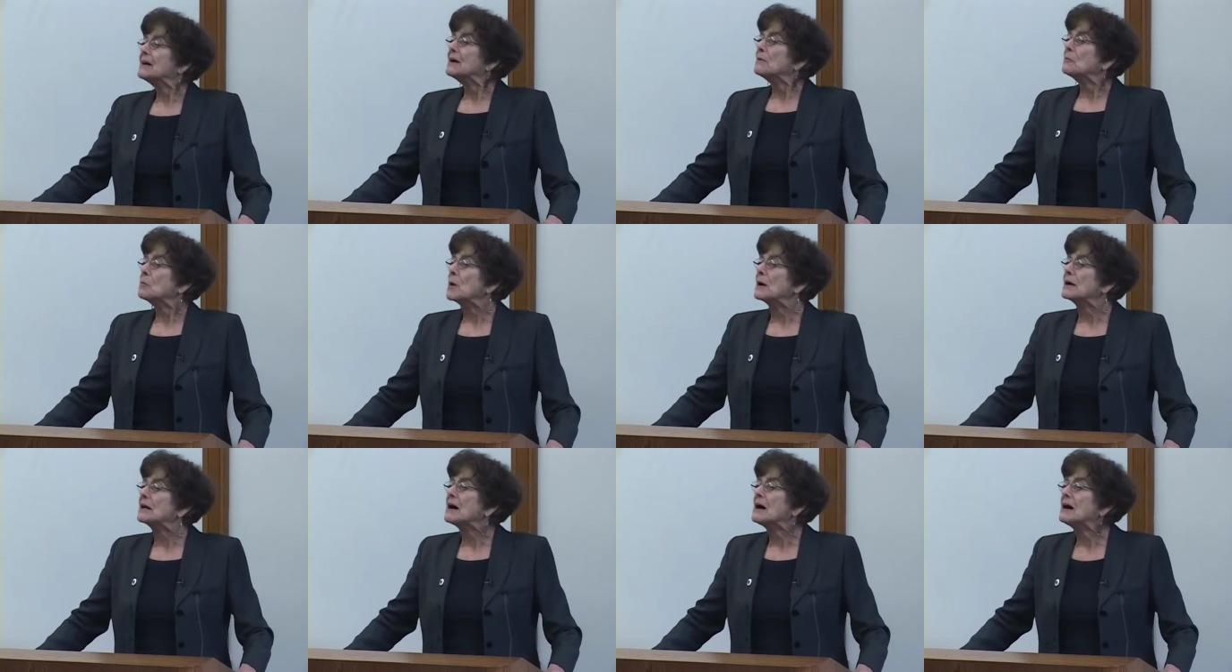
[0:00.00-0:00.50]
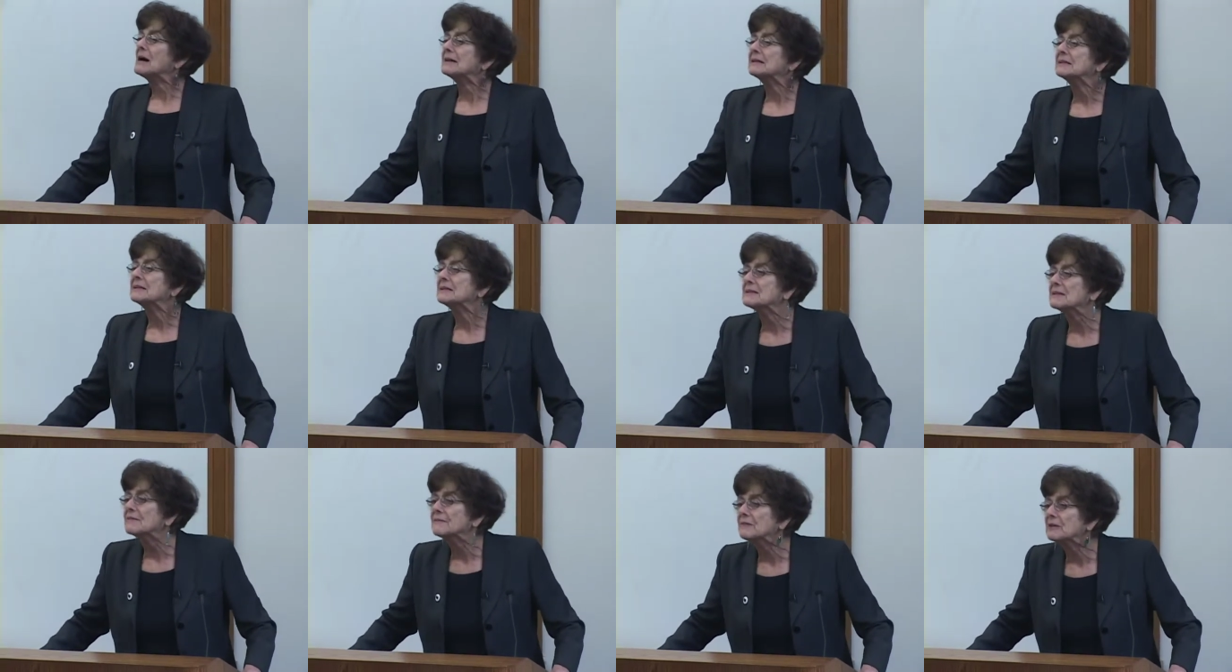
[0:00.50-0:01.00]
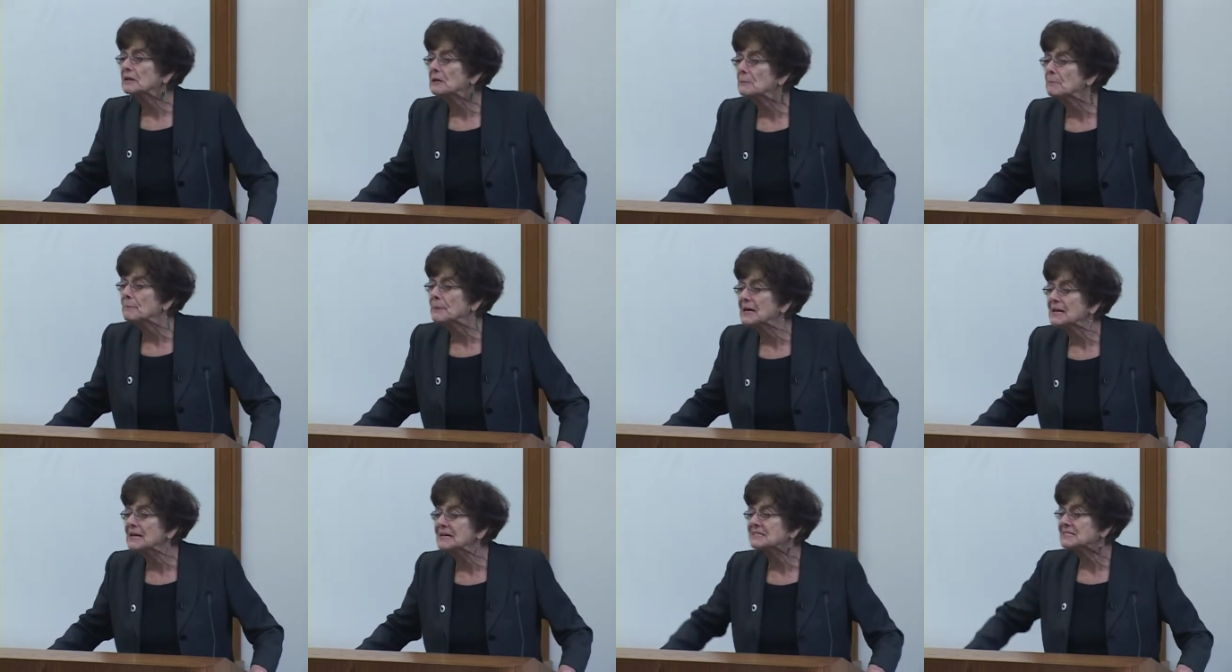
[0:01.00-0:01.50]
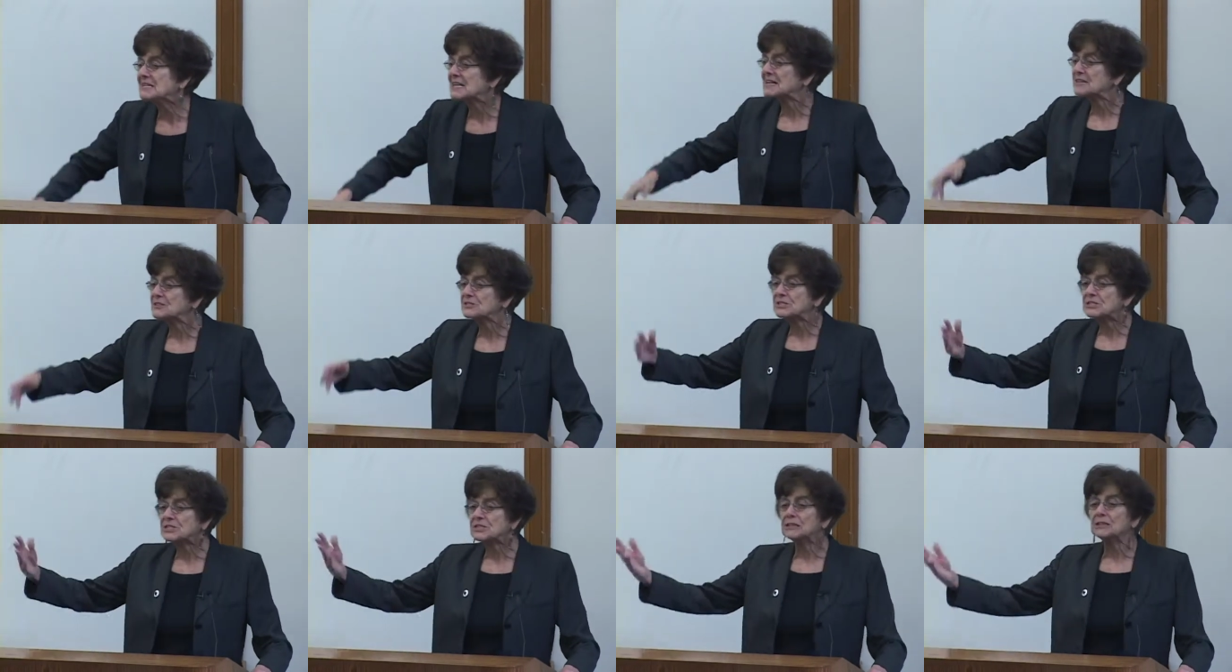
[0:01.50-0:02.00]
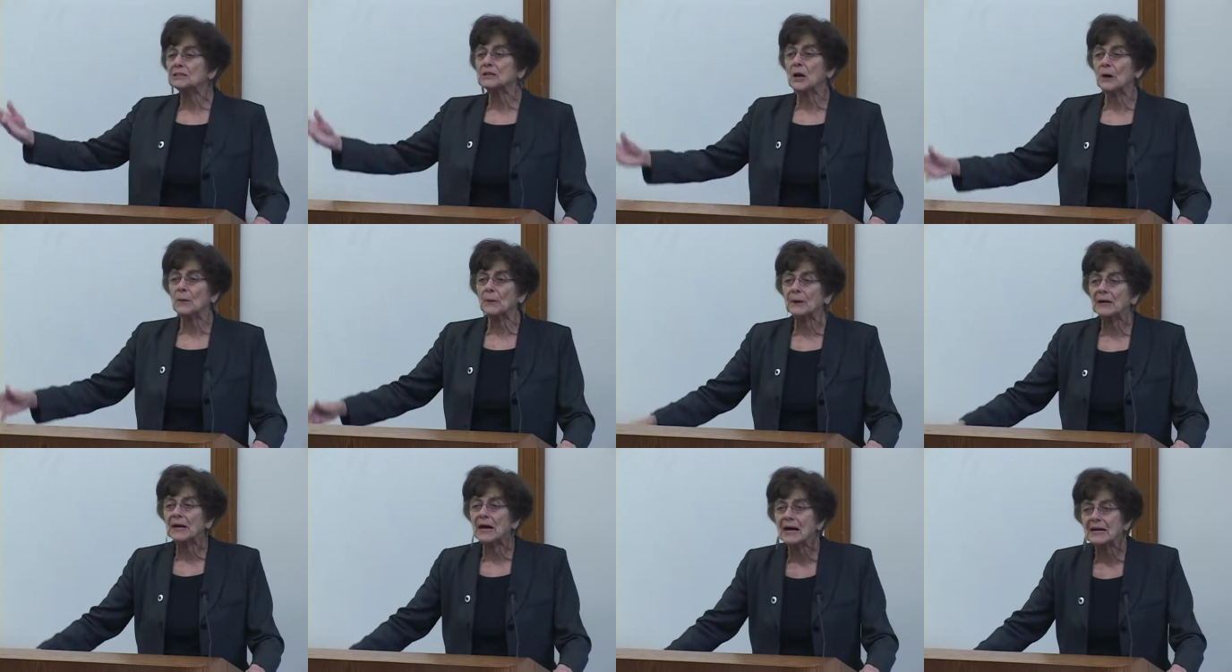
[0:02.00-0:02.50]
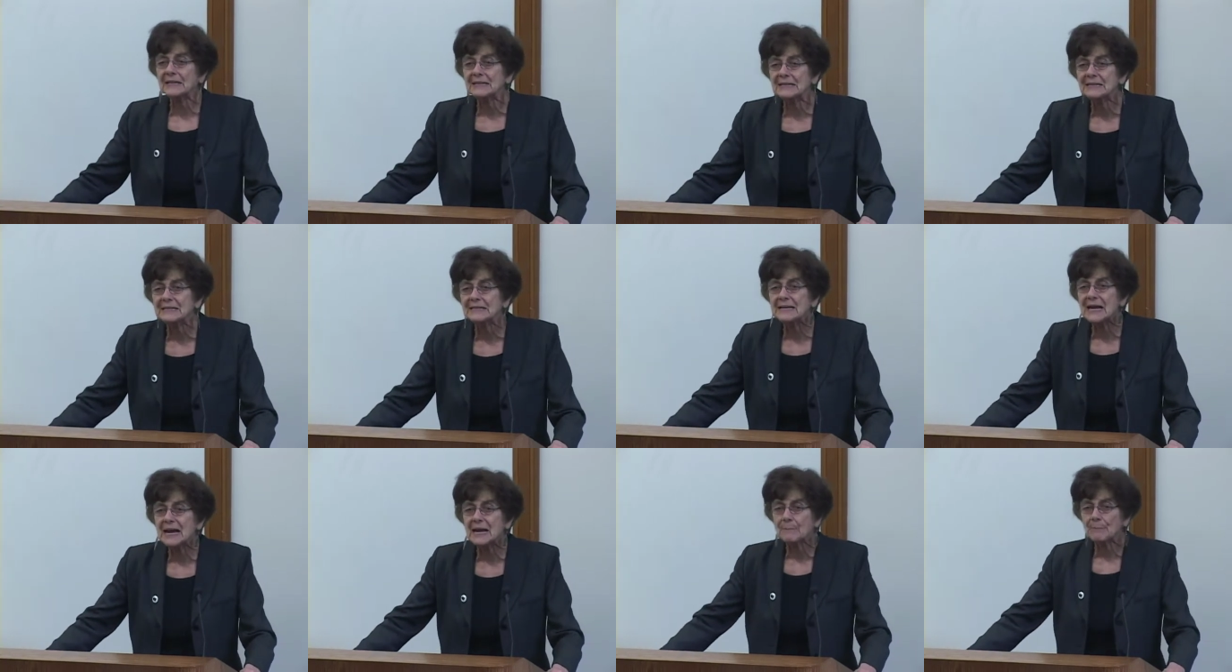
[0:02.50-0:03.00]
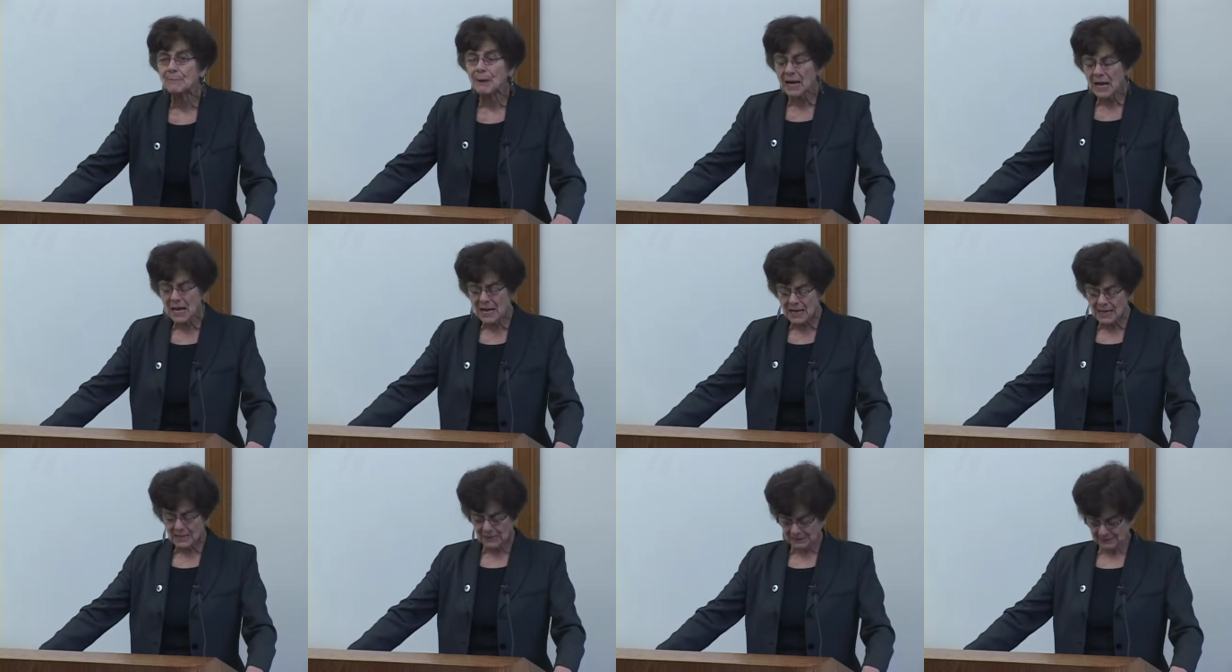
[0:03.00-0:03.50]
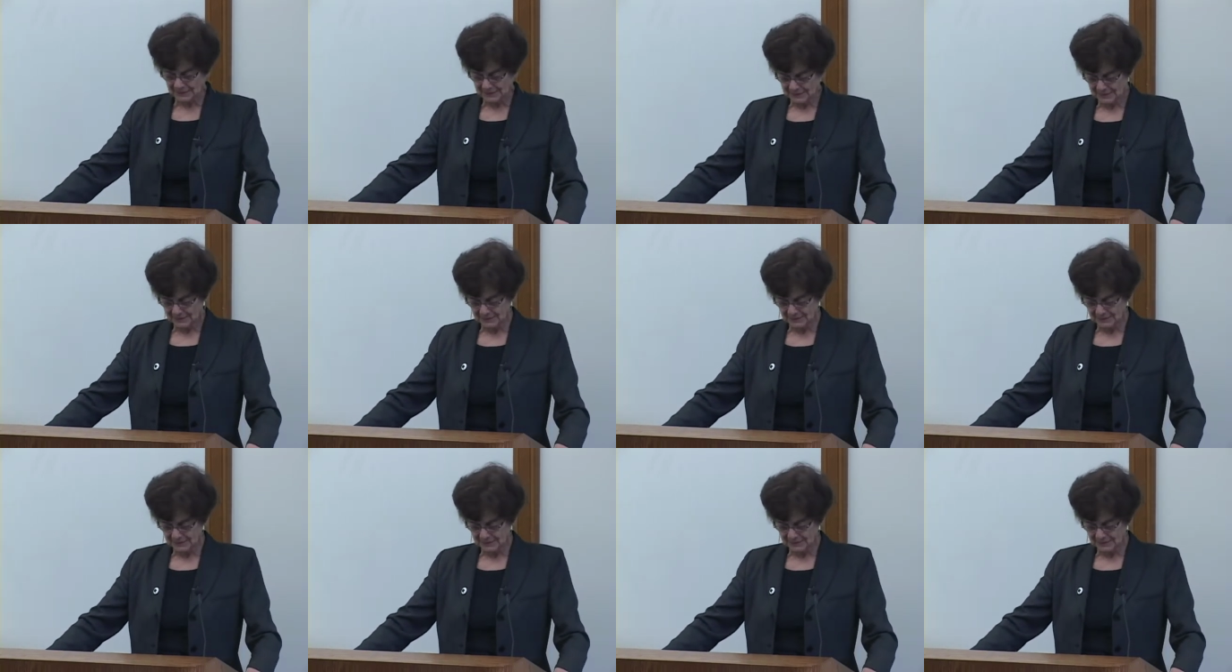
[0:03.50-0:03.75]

went on in the Philippines and are still going on in Nepal.